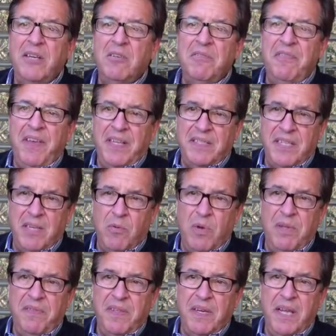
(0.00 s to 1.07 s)

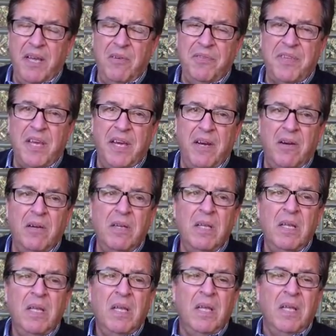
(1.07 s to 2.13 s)
interfacing with in healthcare,